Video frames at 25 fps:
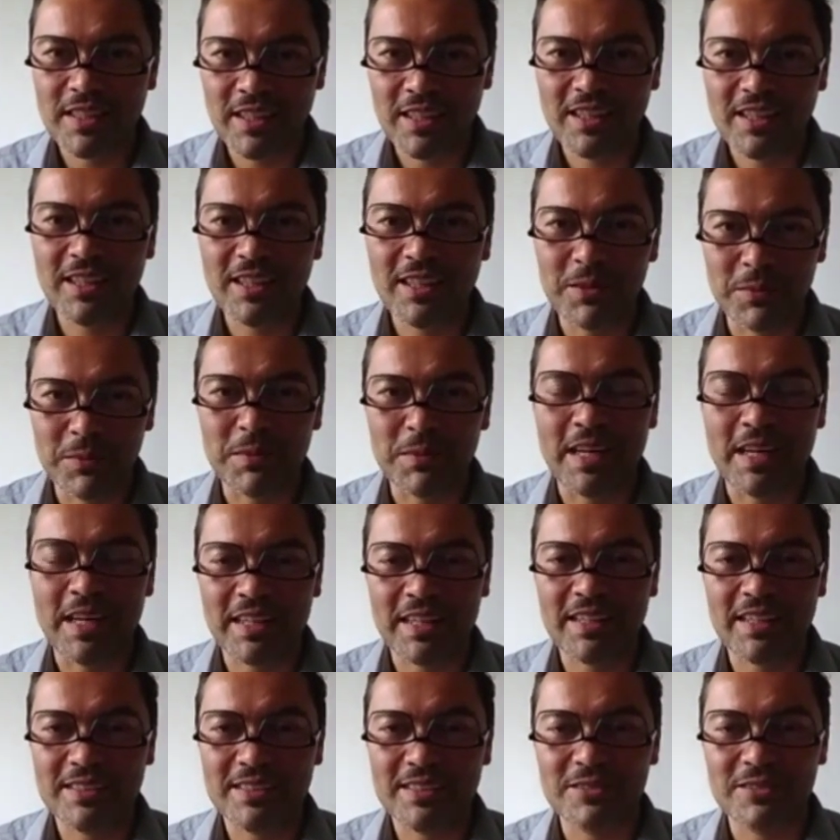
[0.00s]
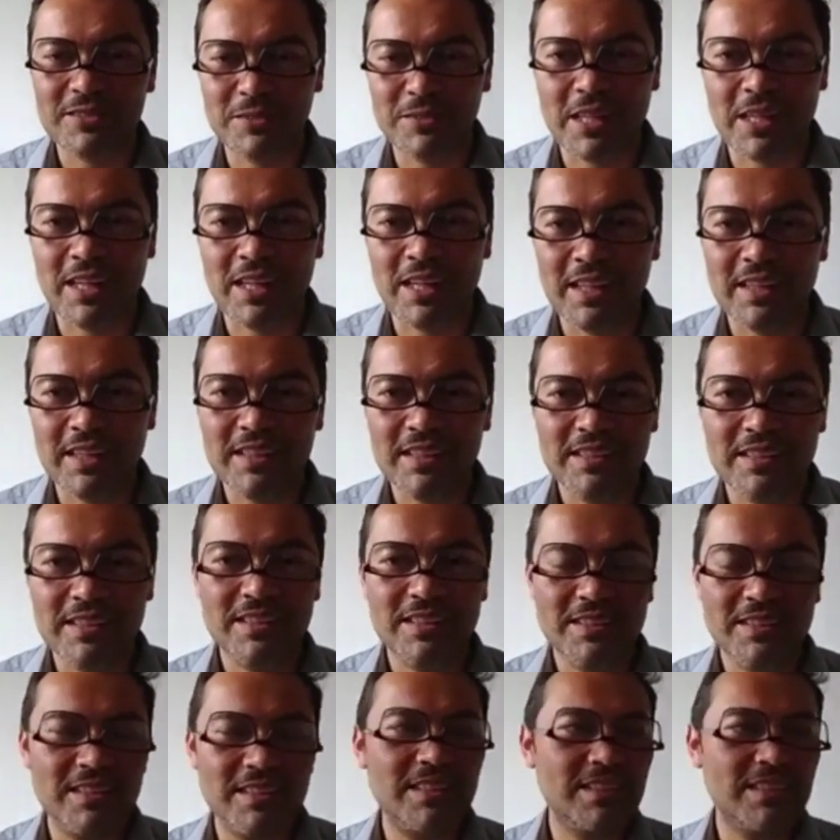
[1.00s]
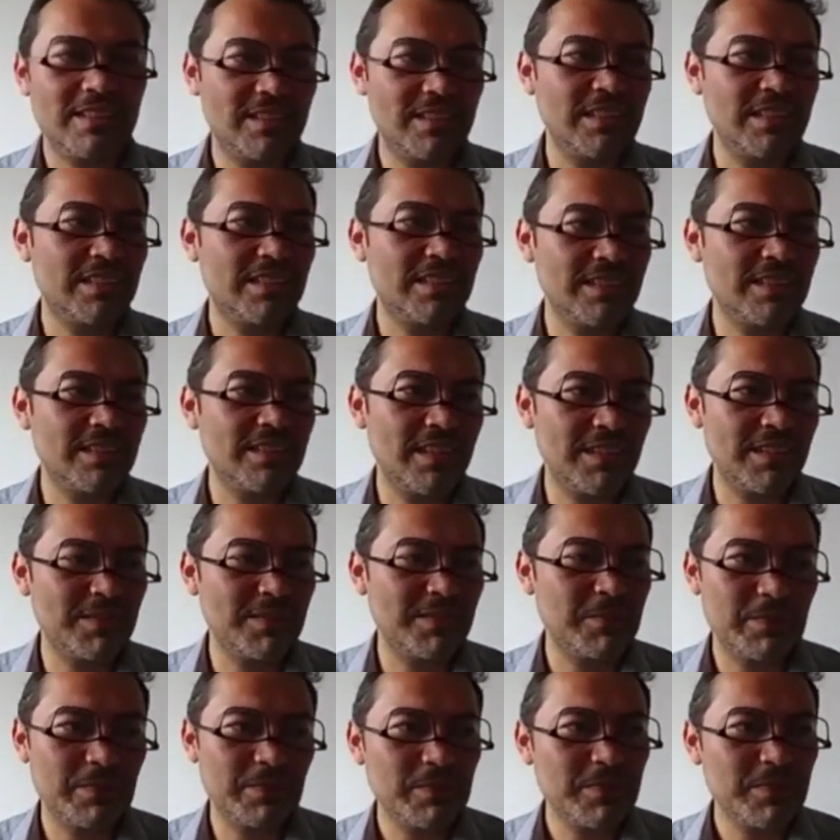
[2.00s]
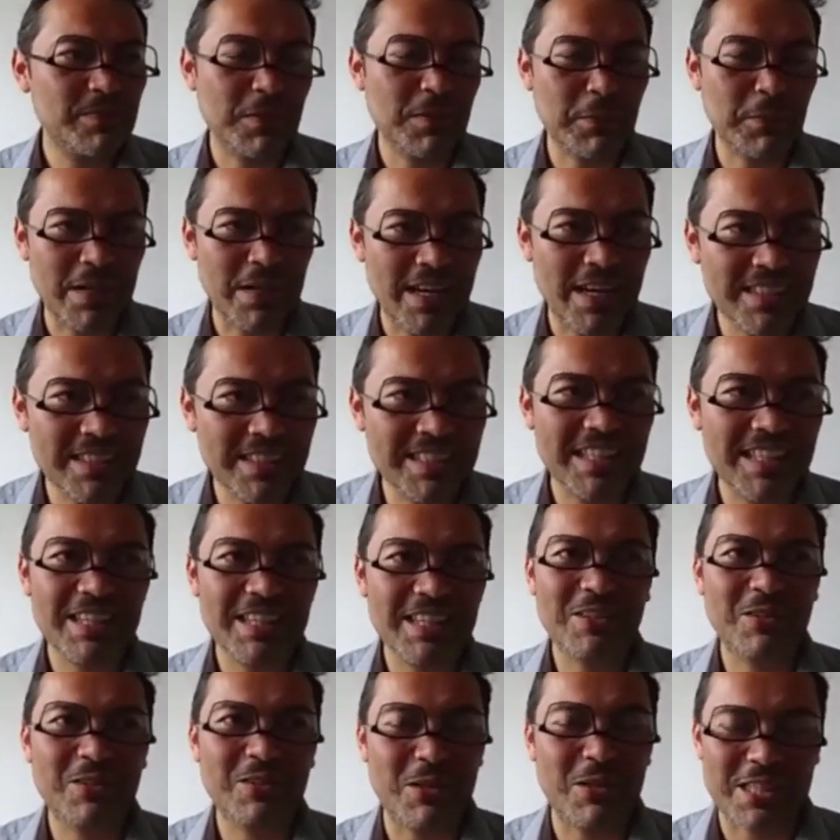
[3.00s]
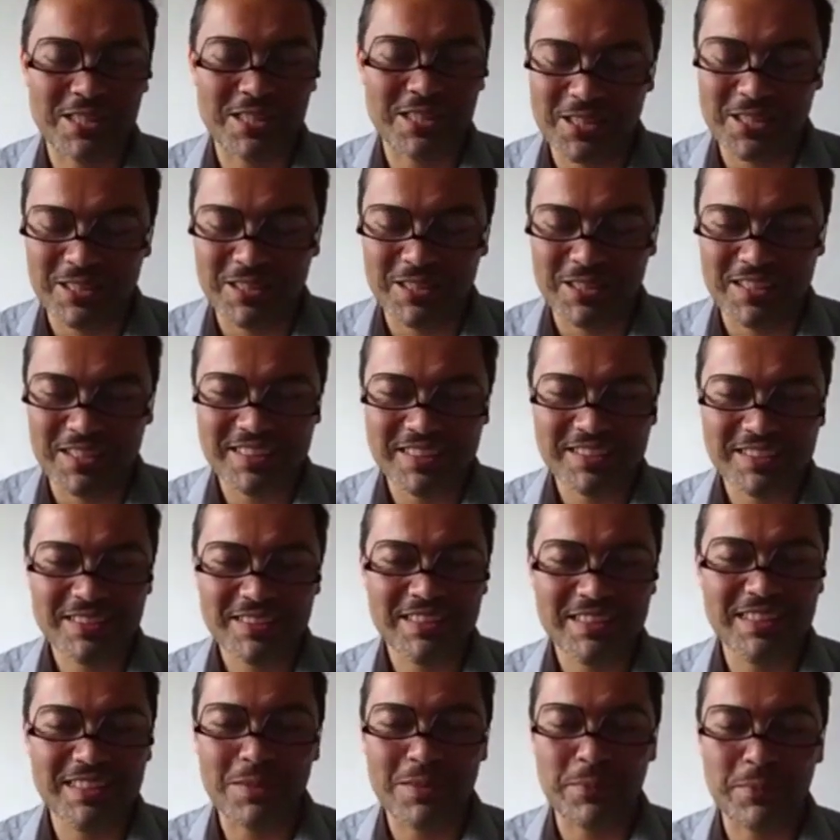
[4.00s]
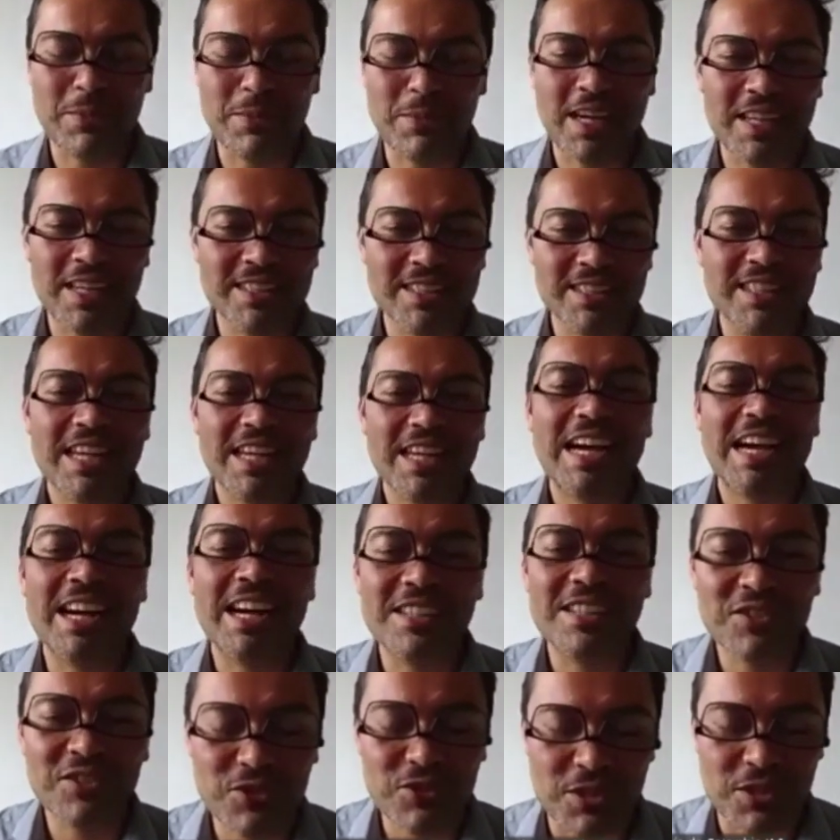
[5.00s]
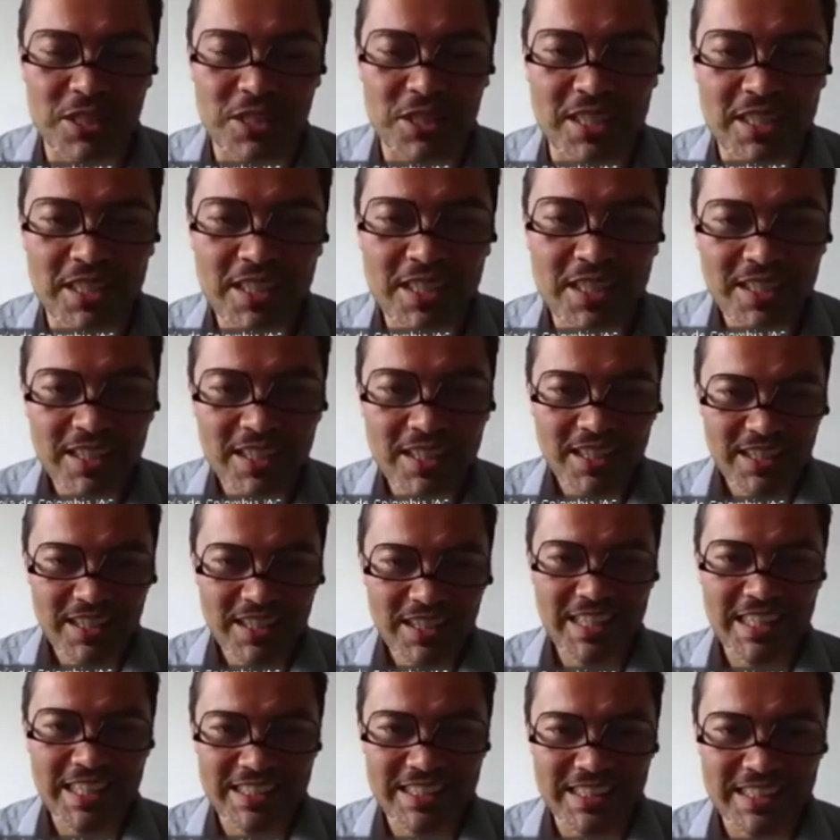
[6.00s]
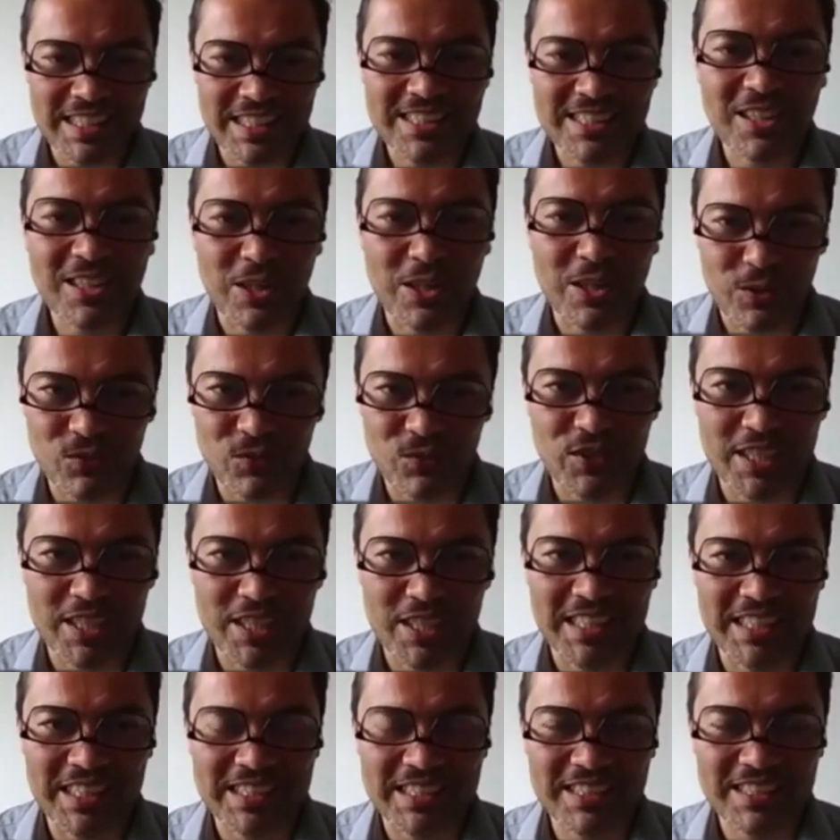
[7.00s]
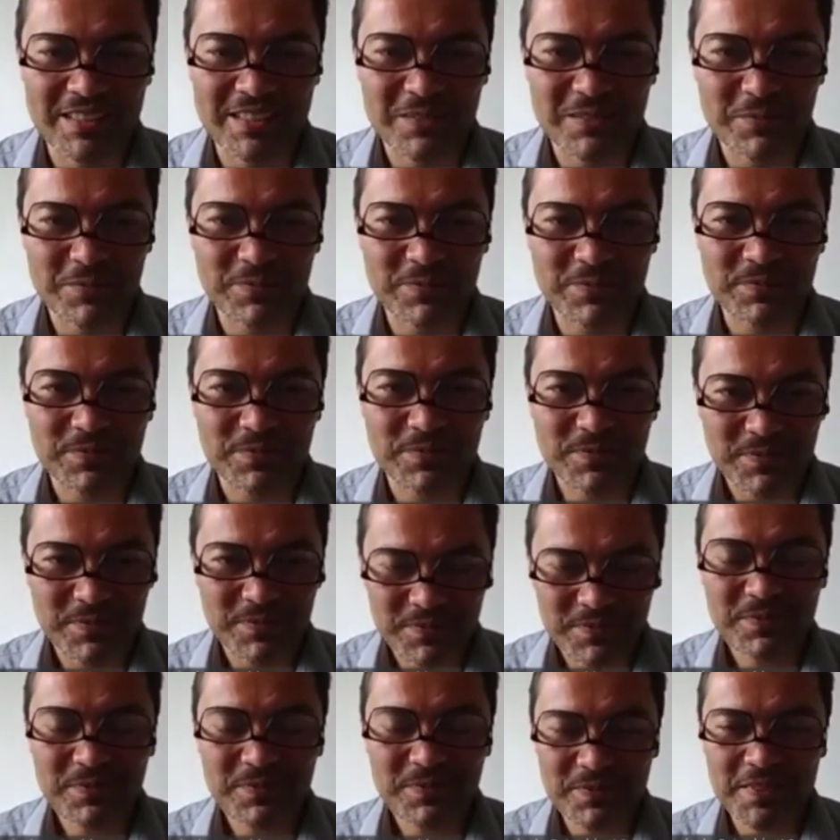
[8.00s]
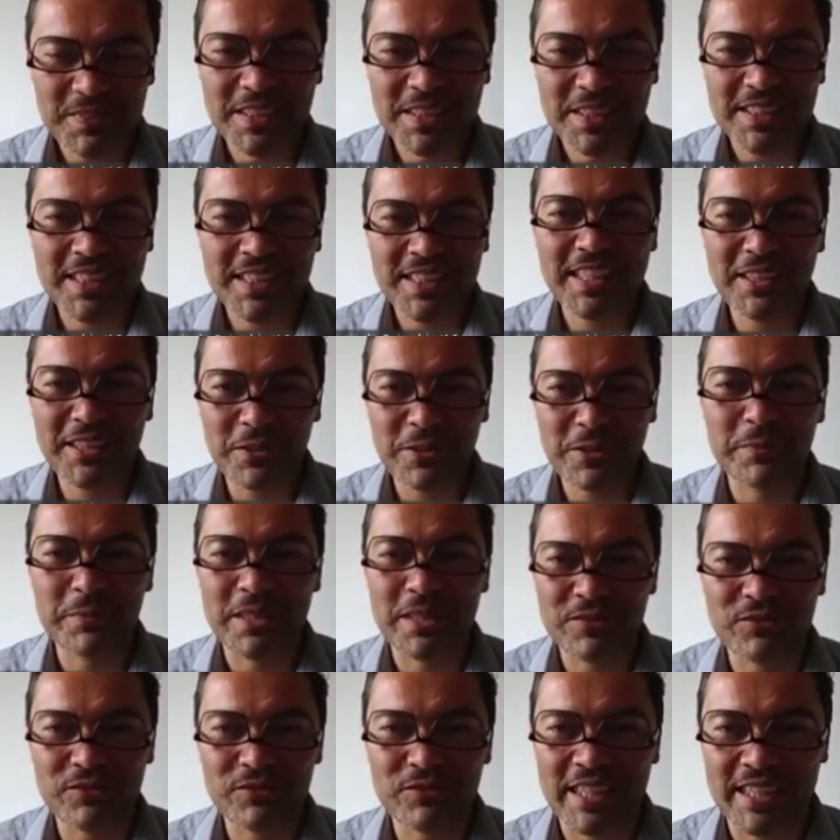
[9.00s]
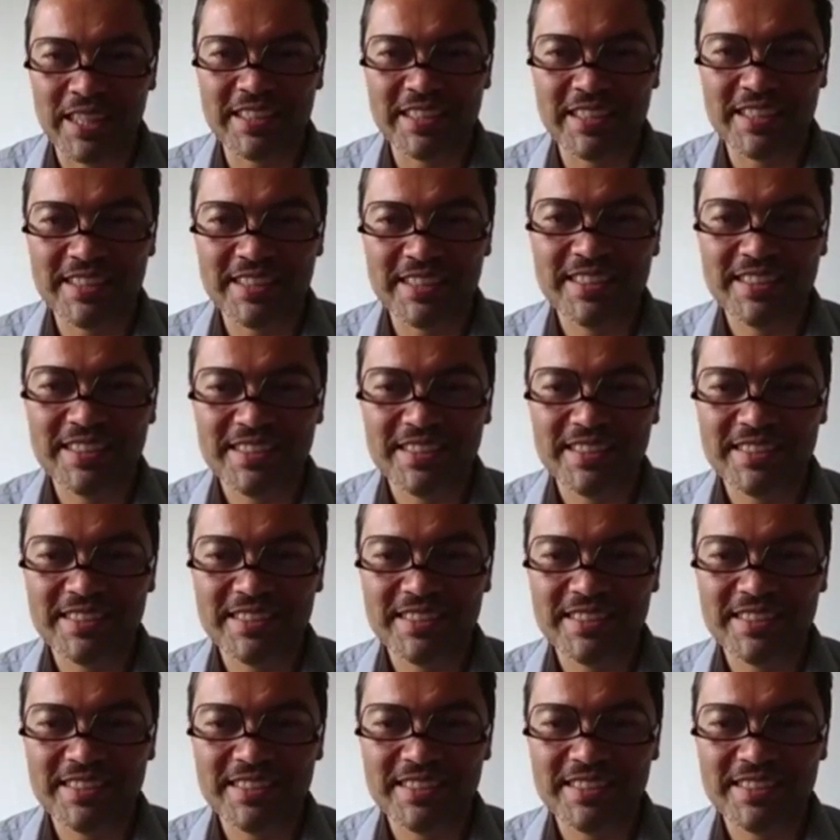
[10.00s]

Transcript: Thank you, Mike, really. This is the best question, the best answer in this conference. Thank you, my friend.